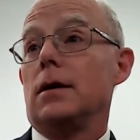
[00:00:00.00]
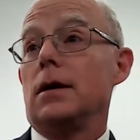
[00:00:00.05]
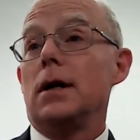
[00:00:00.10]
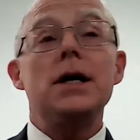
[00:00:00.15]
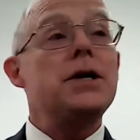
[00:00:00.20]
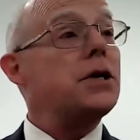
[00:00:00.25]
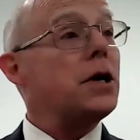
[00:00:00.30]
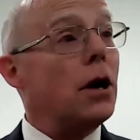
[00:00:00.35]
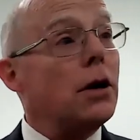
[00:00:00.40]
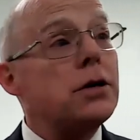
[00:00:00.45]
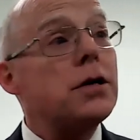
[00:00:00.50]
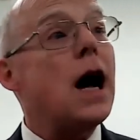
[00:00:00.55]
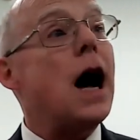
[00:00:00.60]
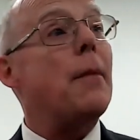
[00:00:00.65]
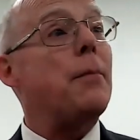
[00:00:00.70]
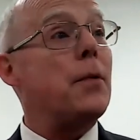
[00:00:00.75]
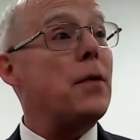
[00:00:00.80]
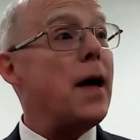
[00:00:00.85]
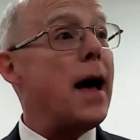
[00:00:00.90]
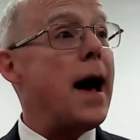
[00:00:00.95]
He said, On
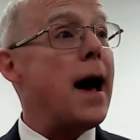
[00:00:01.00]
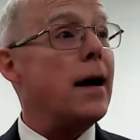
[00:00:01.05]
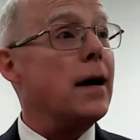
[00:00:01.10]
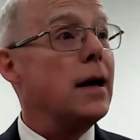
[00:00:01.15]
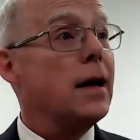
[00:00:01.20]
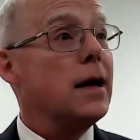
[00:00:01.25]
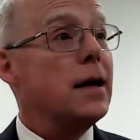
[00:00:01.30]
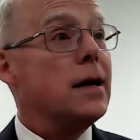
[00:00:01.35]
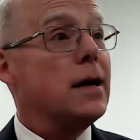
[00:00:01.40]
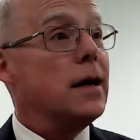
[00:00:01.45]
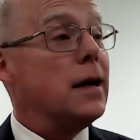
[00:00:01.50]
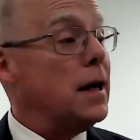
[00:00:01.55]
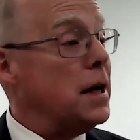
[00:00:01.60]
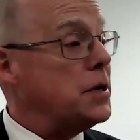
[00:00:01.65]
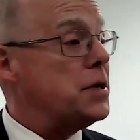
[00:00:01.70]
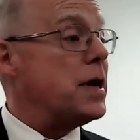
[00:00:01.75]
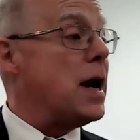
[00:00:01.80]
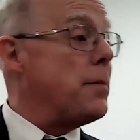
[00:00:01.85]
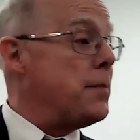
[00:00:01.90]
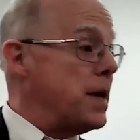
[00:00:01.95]
top of that, he
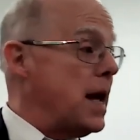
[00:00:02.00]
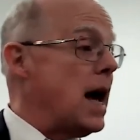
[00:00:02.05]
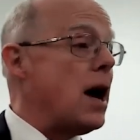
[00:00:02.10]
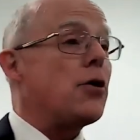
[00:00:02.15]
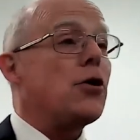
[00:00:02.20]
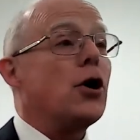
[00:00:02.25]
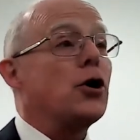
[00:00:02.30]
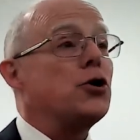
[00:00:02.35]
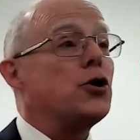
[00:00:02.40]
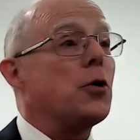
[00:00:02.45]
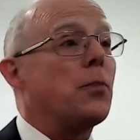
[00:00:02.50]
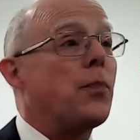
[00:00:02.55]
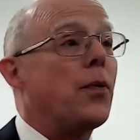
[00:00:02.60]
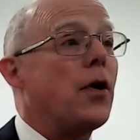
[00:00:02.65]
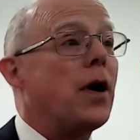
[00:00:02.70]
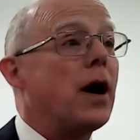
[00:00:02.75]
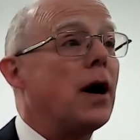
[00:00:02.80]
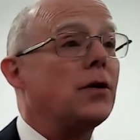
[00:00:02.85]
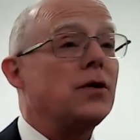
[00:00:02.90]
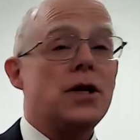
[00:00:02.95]
said, I'm counting on your
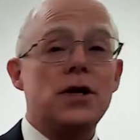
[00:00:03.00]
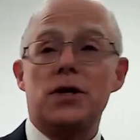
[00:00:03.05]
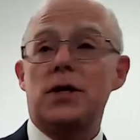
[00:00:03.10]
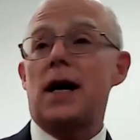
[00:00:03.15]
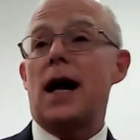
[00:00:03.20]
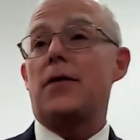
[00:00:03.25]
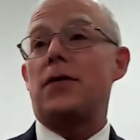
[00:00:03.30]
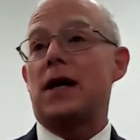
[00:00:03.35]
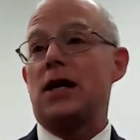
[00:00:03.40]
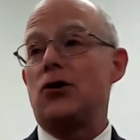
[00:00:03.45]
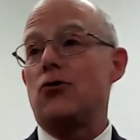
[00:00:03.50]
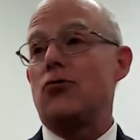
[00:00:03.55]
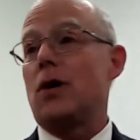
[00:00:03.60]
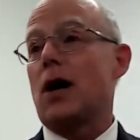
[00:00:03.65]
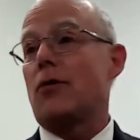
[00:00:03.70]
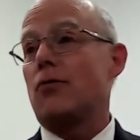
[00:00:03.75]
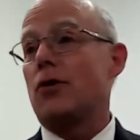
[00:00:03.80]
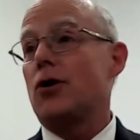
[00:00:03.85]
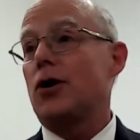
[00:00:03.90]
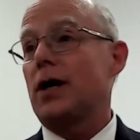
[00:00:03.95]
prayers. He said, I think you've
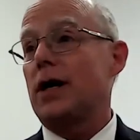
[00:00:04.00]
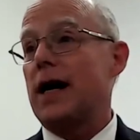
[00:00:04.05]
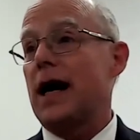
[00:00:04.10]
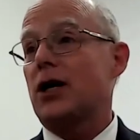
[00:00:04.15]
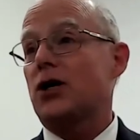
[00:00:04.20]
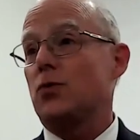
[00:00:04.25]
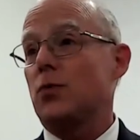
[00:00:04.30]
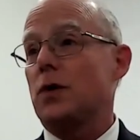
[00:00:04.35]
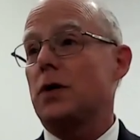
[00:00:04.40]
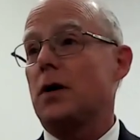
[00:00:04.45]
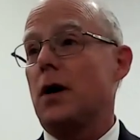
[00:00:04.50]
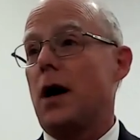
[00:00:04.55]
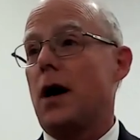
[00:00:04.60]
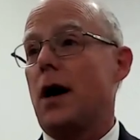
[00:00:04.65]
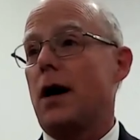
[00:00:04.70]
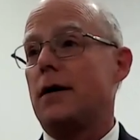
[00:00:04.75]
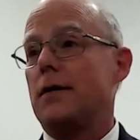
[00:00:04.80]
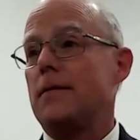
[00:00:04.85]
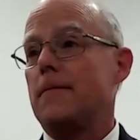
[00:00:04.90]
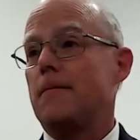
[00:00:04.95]
got a real connection with
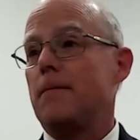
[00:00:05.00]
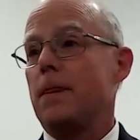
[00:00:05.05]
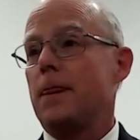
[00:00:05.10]
God.